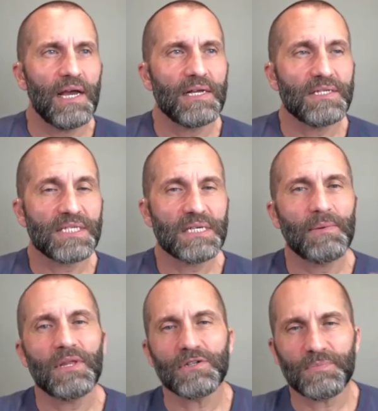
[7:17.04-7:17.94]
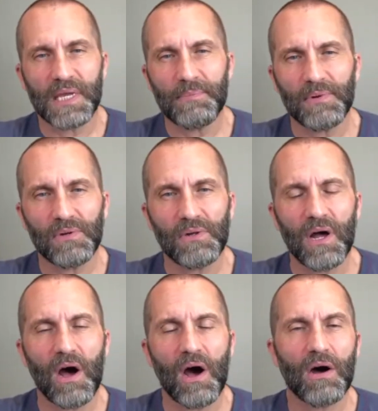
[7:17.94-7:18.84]
some of those people
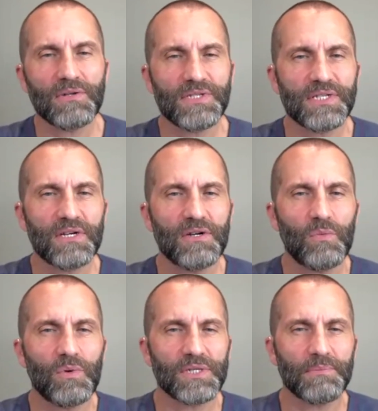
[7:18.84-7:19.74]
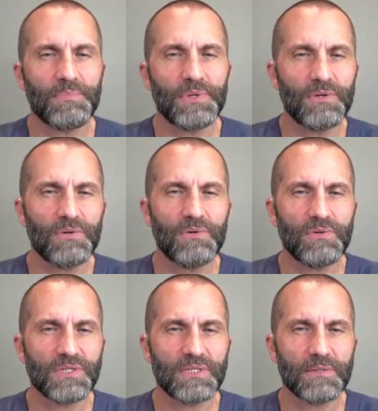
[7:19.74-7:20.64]
also would
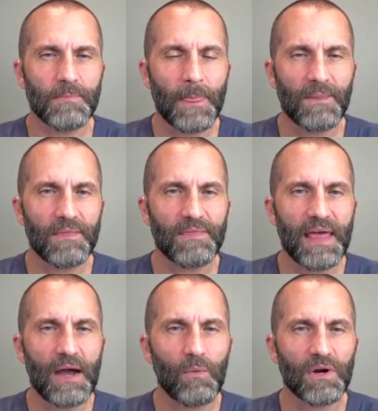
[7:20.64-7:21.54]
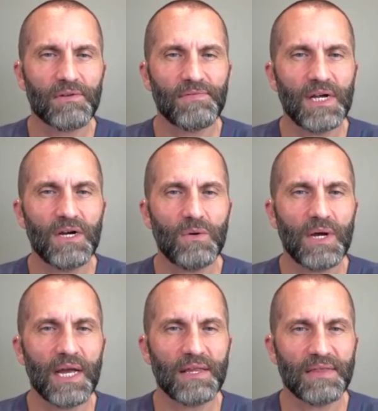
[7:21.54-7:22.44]
abuse that workflow
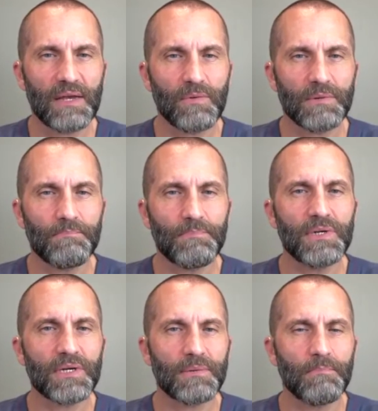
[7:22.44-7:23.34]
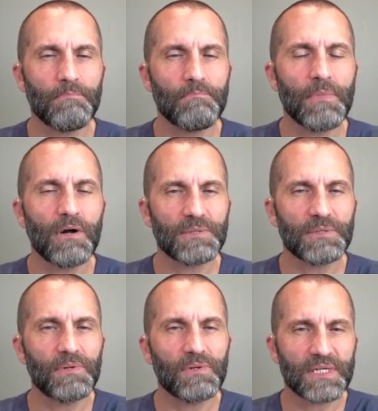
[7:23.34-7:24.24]
and they would book
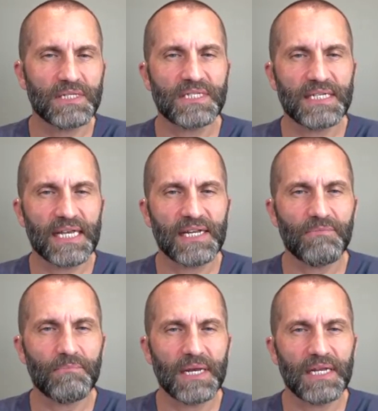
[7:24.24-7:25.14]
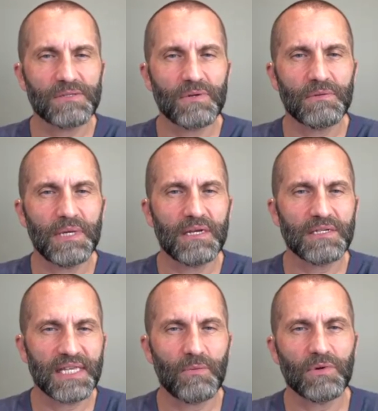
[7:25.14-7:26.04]
multiple consecutive meetings with me because
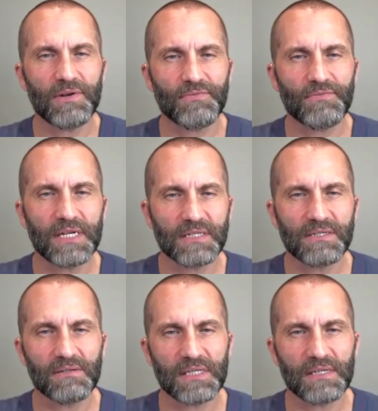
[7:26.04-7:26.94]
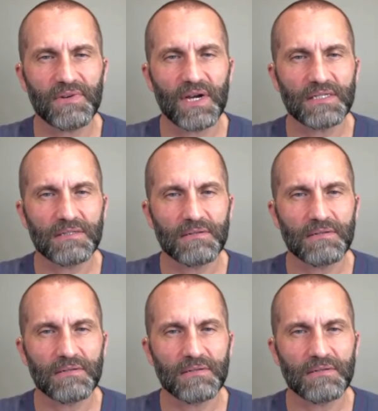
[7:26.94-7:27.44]
they wanted free consulting advice.